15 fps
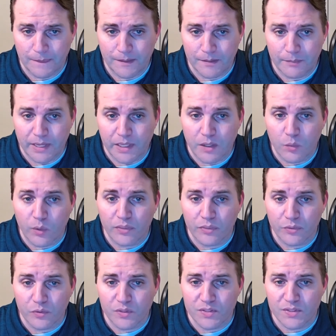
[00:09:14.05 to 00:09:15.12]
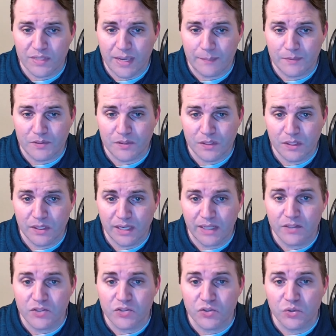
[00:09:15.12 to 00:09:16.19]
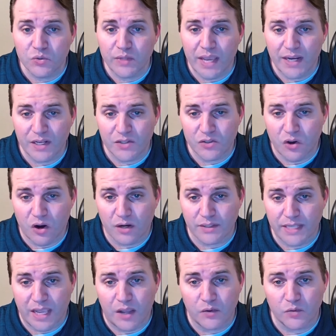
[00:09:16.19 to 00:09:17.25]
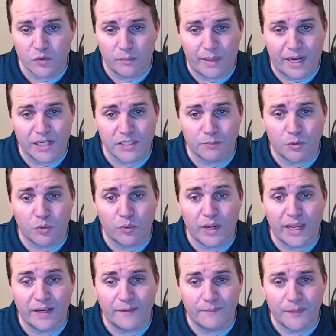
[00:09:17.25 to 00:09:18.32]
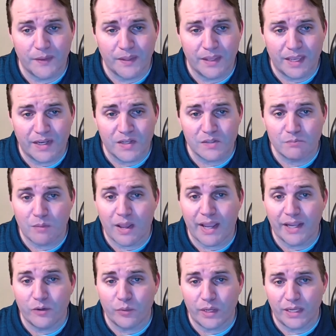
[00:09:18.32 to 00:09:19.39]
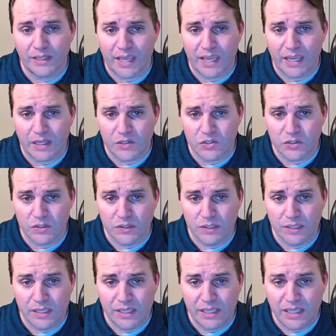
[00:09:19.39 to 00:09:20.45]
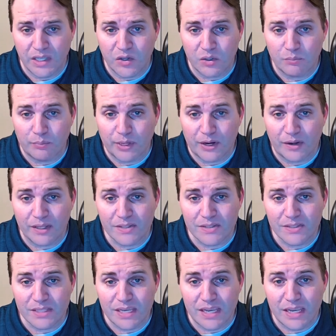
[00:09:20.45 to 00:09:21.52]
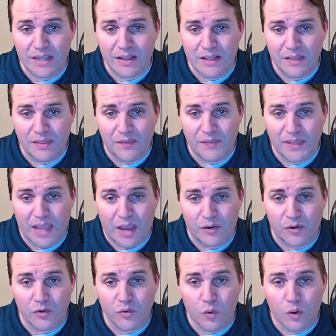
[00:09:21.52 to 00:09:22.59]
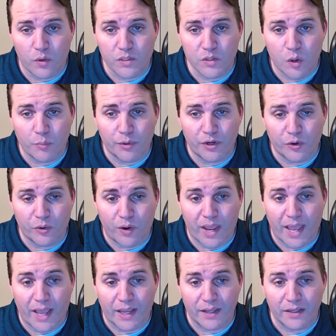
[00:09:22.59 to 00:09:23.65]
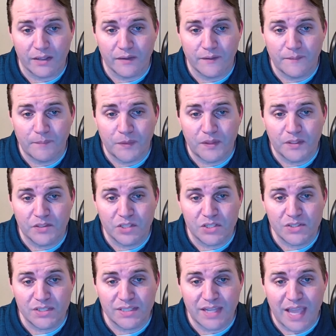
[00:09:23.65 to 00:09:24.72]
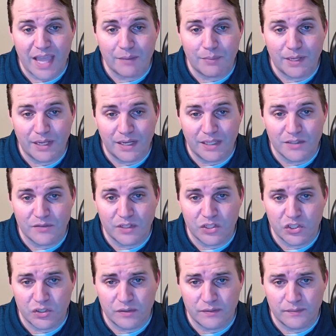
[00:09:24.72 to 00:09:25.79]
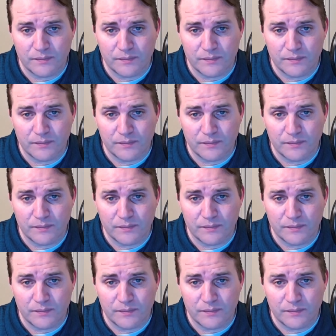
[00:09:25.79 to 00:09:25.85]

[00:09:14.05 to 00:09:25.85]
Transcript: Michael went through the steps and soon had his heart down to a manageable rate and his mind re-engaged. He could barely see that the outer door was open a crack, just as it had been in his vision.